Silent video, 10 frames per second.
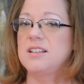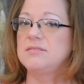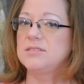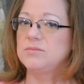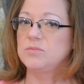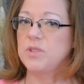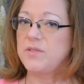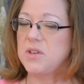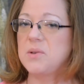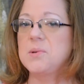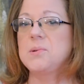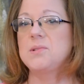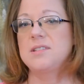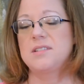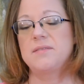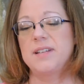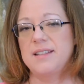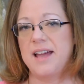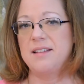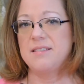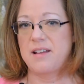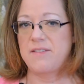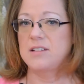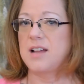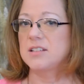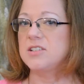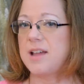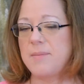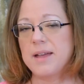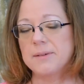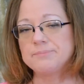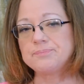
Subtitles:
at reviews and stuff like that. And then I found Dr. Timek.